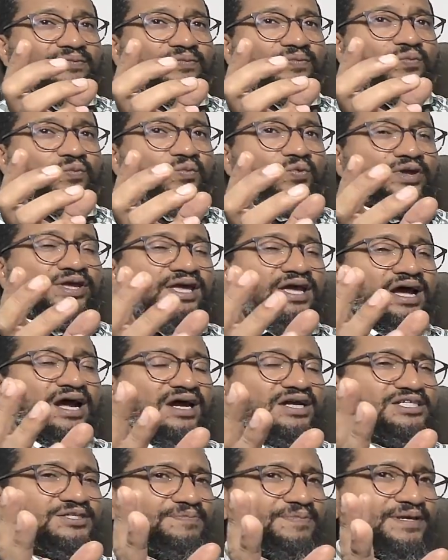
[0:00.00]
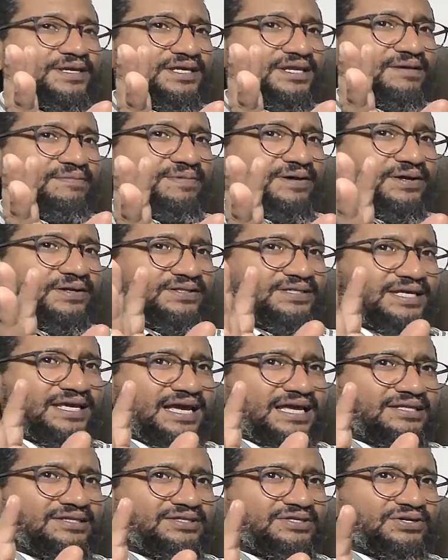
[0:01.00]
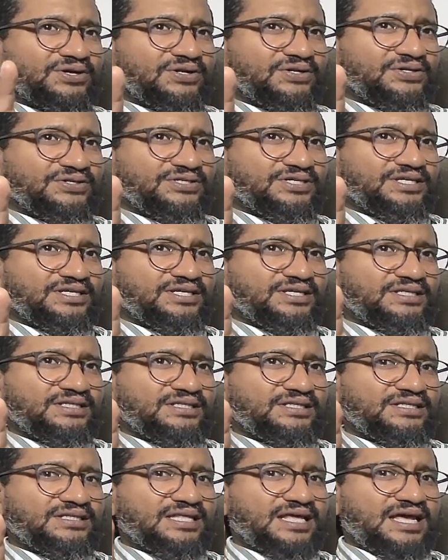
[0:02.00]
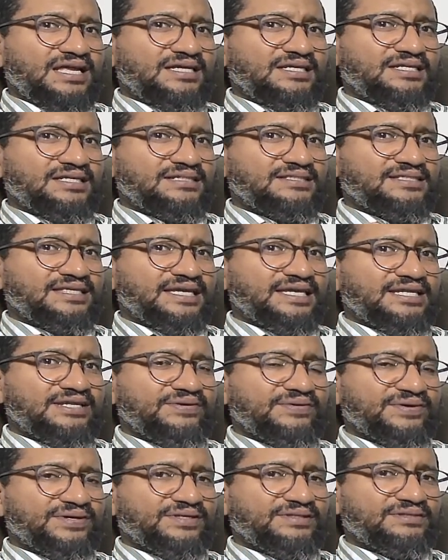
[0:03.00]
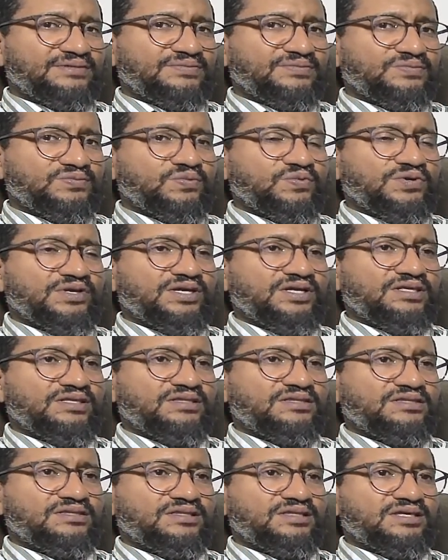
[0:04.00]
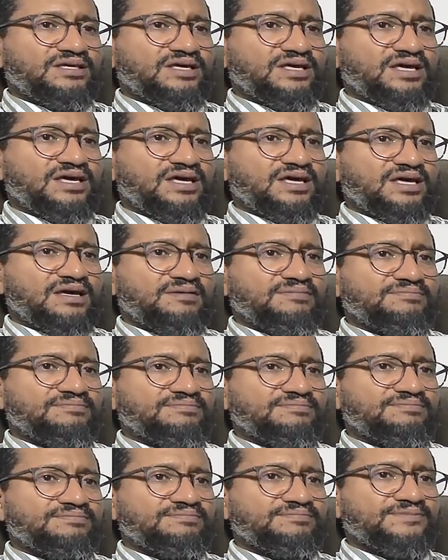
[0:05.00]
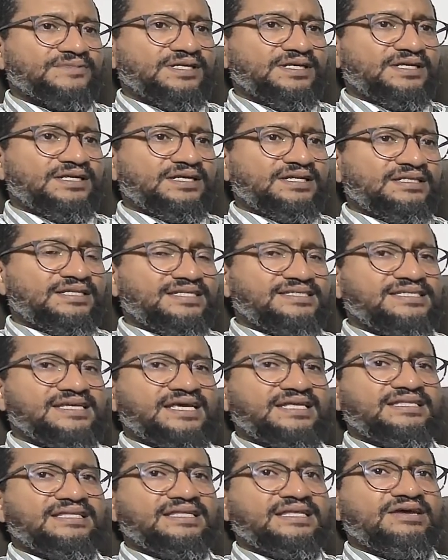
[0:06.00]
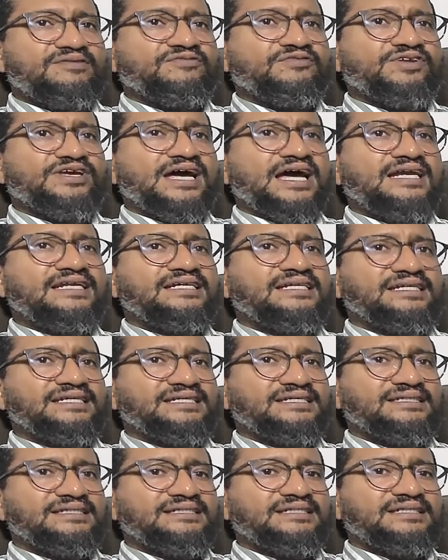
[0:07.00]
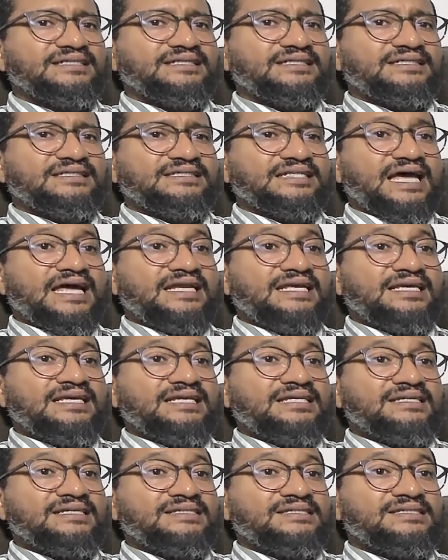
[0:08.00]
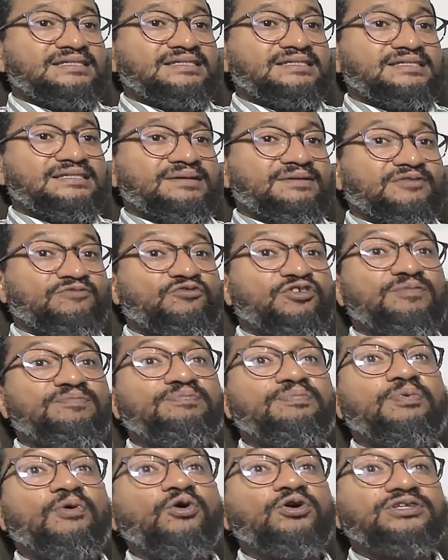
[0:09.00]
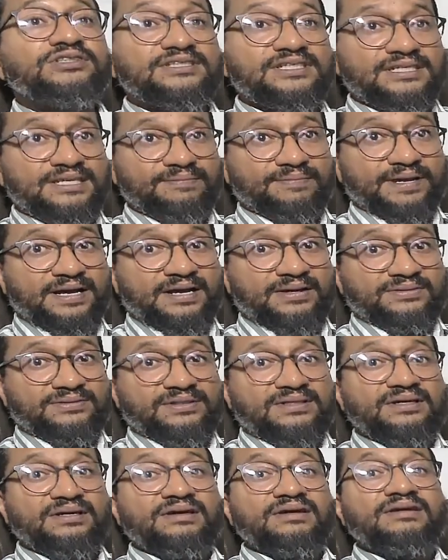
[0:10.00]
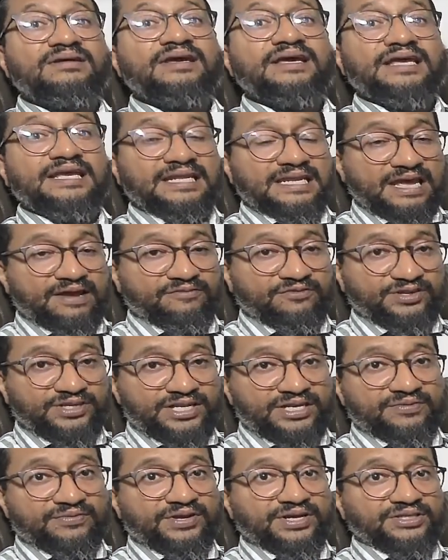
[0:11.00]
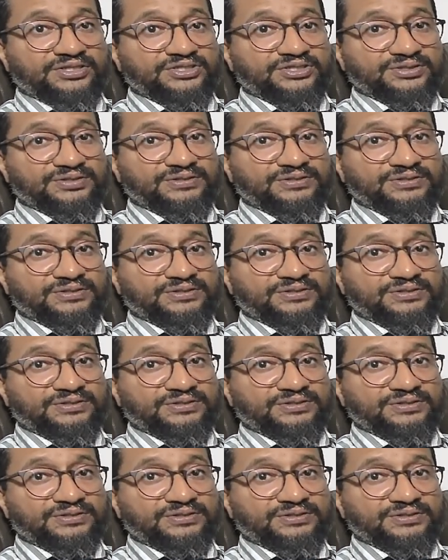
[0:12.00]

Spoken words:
We are speaking about the ideology that is inherent with, um, let's say, the reality that is reported about in every generation.